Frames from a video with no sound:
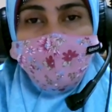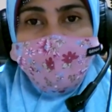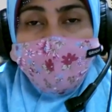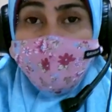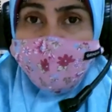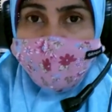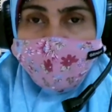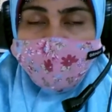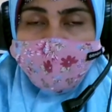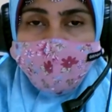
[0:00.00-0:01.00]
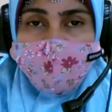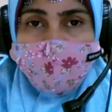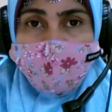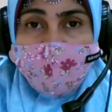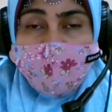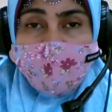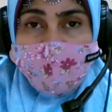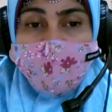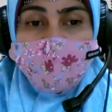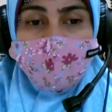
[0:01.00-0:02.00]
The last but not the least, number
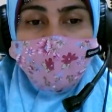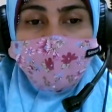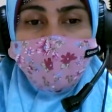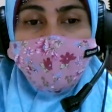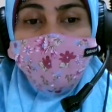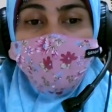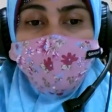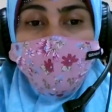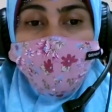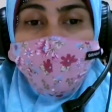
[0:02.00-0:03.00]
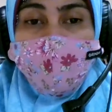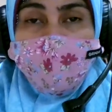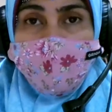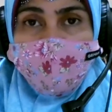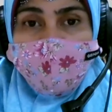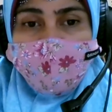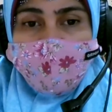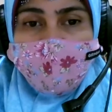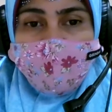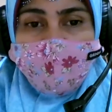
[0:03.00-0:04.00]
18, topography
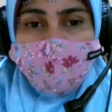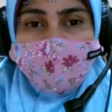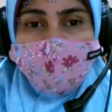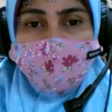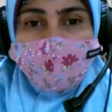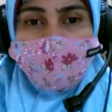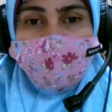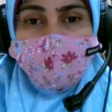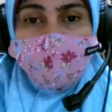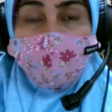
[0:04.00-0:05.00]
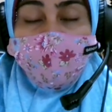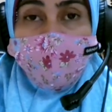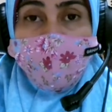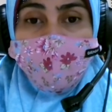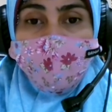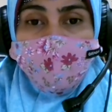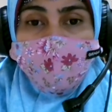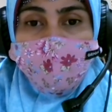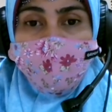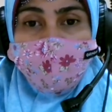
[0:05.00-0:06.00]
tales, such as
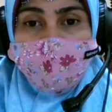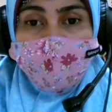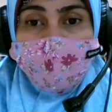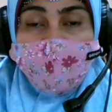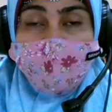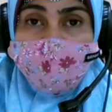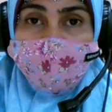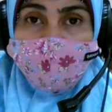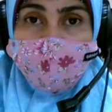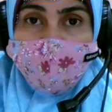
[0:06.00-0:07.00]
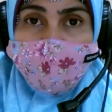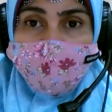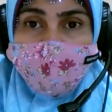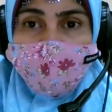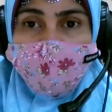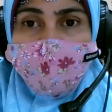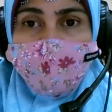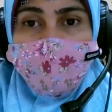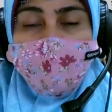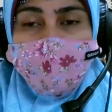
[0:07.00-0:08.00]
Frost and Fantasy in Arctic,
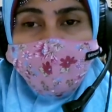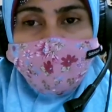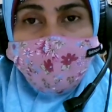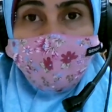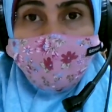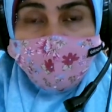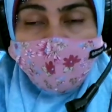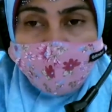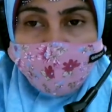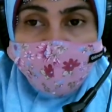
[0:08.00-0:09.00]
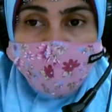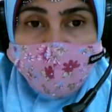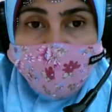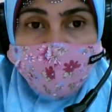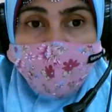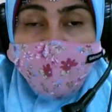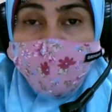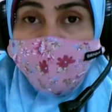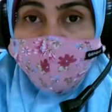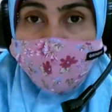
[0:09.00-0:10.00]
Jungle Expedition in
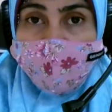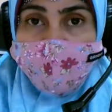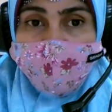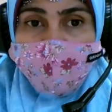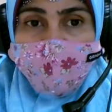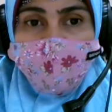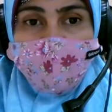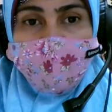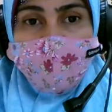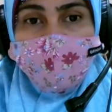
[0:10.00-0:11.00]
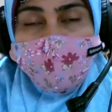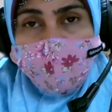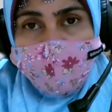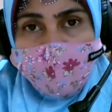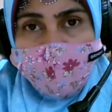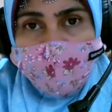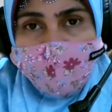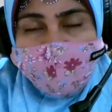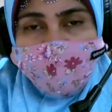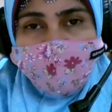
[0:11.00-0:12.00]
Global Tropic, and Story of
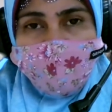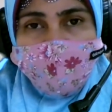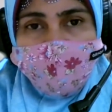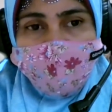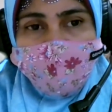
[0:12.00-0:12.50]
Desire.